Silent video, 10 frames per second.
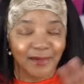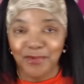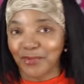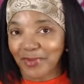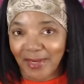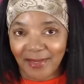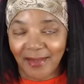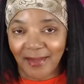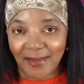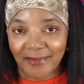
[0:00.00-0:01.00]
great
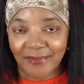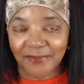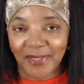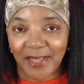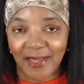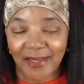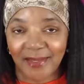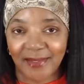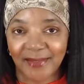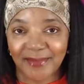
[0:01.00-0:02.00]
item
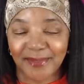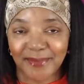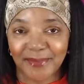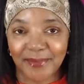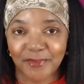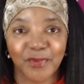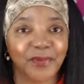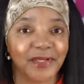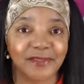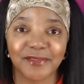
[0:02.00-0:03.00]
and um,
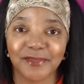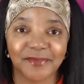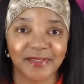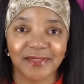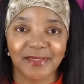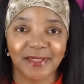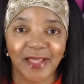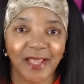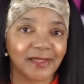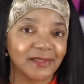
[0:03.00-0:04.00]
great service
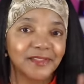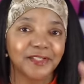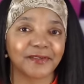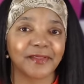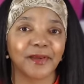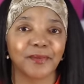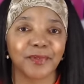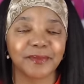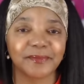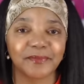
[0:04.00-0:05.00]
had to share that
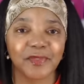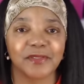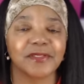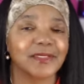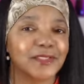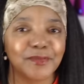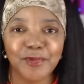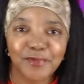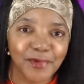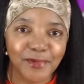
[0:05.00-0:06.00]
one so let's
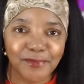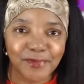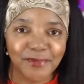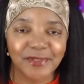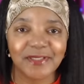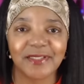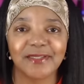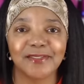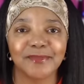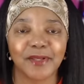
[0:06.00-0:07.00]
move on with the rest of
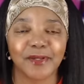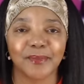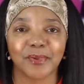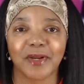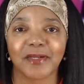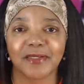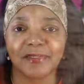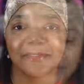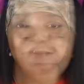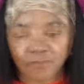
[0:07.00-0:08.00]
these uh,
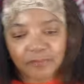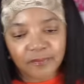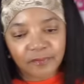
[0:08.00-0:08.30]
products